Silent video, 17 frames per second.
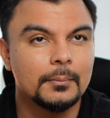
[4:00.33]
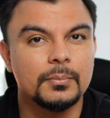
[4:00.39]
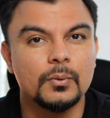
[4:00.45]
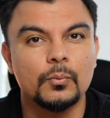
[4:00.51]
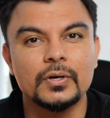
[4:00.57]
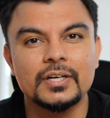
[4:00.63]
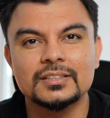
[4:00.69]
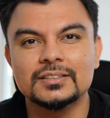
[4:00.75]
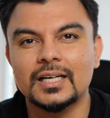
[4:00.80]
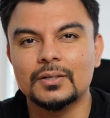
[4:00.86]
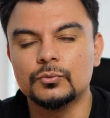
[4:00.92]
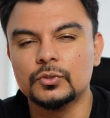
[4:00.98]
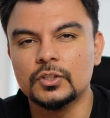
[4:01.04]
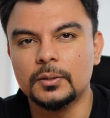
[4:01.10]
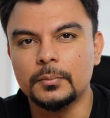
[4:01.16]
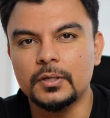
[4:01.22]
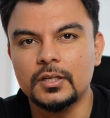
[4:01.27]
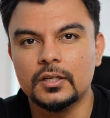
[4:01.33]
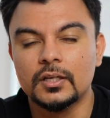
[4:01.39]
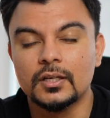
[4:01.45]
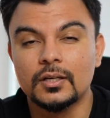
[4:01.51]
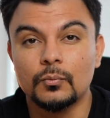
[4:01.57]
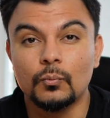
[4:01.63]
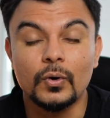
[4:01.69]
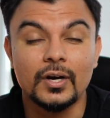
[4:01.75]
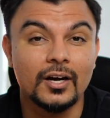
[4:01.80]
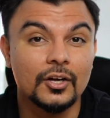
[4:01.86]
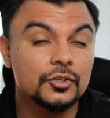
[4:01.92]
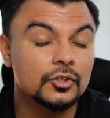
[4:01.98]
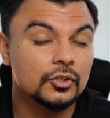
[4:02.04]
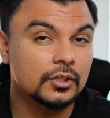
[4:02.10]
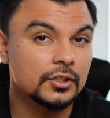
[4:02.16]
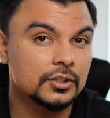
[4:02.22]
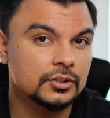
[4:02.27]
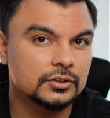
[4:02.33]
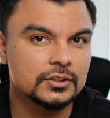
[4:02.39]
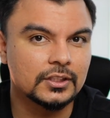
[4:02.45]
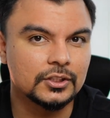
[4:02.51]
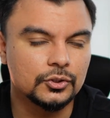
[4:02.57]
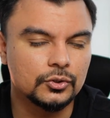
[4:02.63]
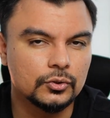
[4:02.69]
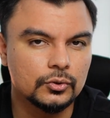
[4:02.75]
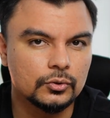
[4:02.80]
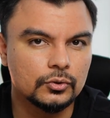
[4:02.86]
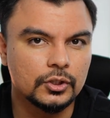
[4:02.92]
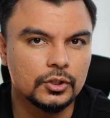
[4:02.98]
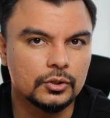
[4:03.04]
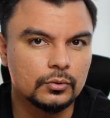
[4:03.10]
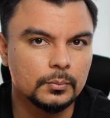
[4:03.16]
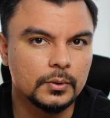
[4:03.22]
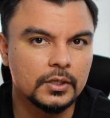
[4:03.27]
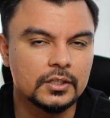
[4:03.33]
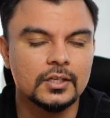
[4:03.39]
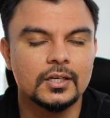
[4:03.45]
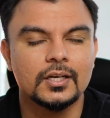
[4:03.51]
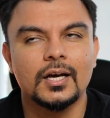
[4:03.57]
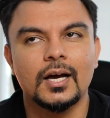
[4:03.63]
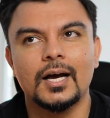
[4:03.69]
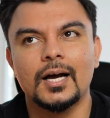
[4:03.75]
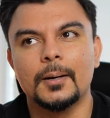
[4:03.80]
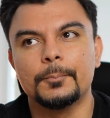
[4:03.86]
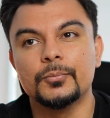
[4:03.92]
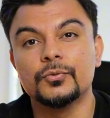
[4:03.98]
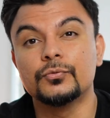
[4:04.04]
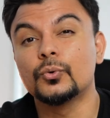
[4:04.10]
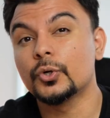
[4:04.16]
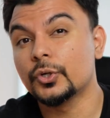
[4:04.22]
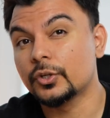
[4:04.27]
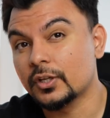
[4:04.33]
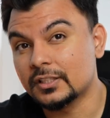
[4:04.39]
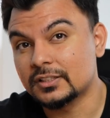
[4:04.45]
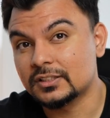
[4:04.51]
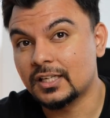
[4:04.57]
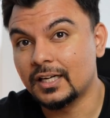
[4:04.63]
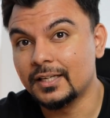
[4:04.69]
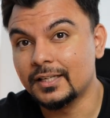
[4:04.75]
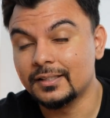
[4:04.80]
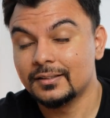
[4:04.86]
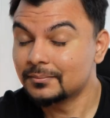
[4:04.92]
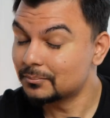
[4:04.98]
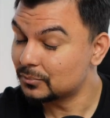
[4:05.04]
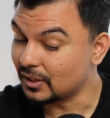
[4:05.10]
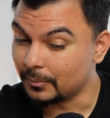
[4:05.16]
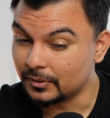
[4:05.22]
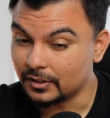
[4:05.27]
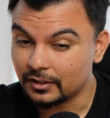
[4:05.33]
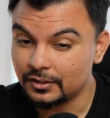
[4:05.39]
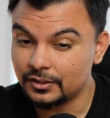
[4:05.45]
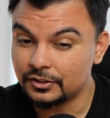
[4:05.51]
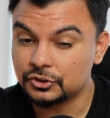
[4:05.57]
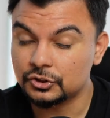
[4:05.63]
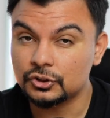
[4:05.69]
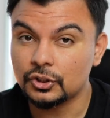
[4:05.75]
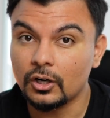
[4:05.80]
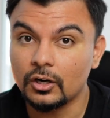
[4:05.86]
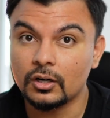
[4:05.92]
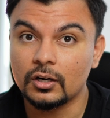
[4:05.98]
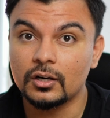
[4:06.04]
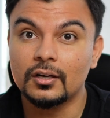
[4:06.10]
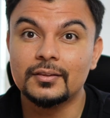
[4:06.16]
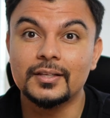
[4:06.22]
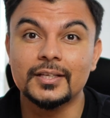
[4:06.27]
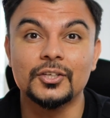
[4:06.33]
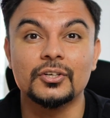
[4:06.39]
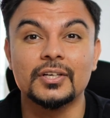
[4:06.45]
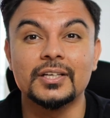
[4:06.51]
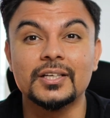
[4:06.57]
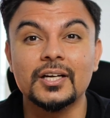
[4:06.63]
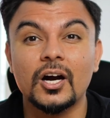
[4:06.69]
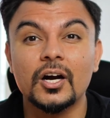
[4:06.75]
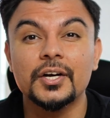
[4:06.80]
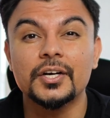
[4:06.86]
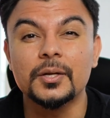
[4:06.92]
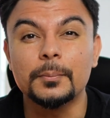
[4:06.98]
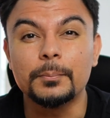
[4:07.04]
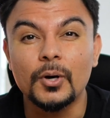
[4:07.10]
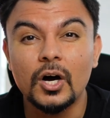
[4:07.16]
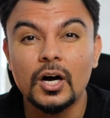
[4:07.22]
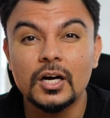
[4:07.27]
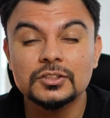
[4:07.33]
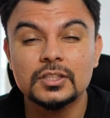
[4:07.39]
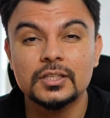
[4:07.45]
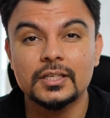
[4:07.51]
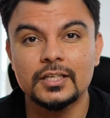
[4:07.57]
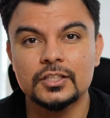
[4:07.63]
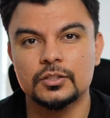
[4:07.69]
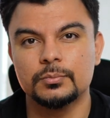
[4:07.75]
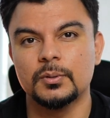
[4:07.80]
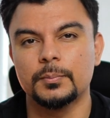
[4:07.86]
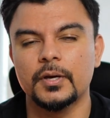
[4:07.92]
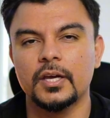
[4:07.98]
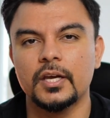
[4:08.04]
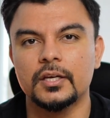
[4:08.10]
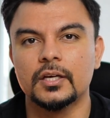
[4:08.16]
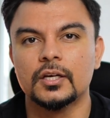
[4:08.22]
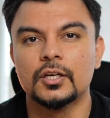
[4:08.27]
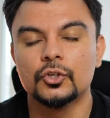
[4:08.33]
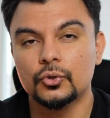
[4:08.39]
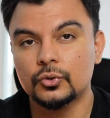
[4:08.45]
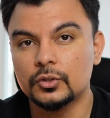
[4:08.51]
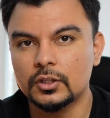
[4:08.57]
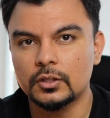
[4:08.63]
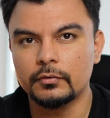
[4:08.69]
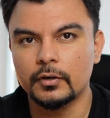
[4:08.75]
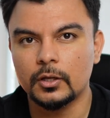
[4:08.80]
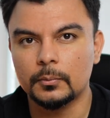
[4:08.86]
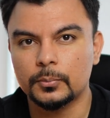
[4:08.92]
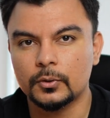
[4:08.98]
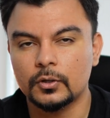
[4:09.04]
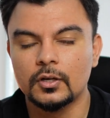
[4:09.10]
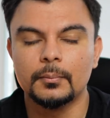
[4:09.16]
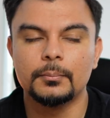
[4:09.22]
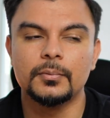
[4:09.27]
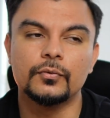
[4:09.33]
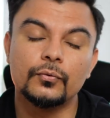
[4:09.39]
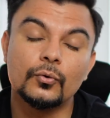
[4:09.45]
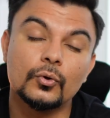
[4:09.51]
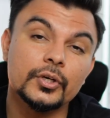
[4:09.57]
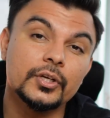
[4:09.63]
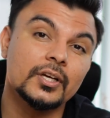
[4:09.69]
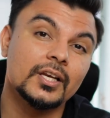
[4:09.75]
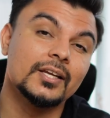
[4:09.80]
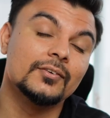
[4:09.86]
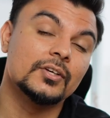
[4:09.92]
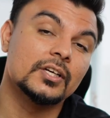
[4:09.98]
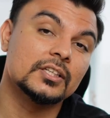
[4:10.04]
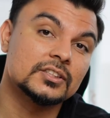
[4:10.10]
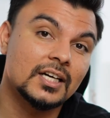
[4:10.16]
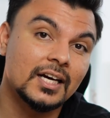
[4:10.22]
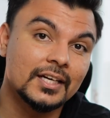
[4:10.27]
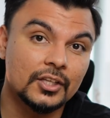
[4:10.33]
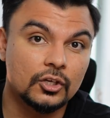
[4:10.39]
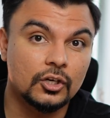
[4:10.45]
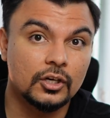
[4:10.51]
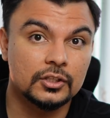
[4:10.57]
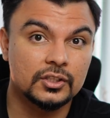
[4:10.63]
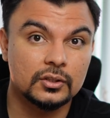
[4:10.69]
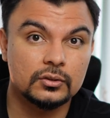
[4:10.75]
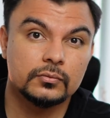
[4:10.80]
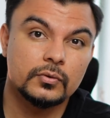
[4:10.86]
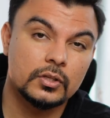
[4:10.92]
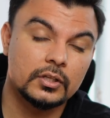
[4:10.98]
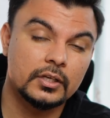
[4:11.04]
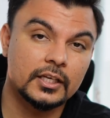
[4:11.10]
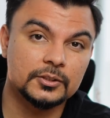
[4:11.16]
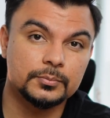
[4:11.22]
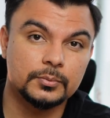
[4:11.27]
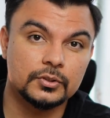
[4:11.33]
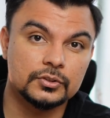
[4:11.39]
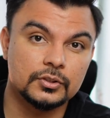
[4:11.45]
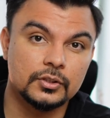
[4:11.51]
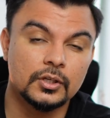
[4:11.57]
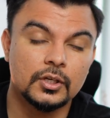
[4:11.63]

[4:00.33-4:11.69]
But what does that really mean? What other conditions do you need to meet before you can assign it? Some of the conditions are that your entire deposit needs to be paid to the developer before you can even assign the contract over to the next person.